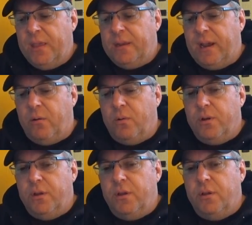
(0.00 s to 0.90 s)
Now,
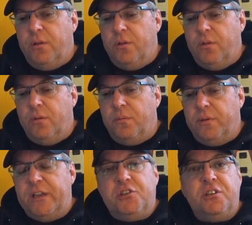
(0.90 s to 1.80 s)

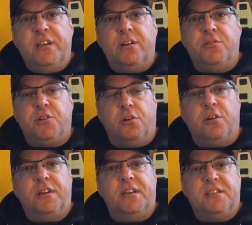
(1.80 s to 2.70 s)
engineers are
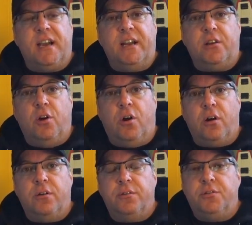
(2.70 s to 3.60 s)
going to design a car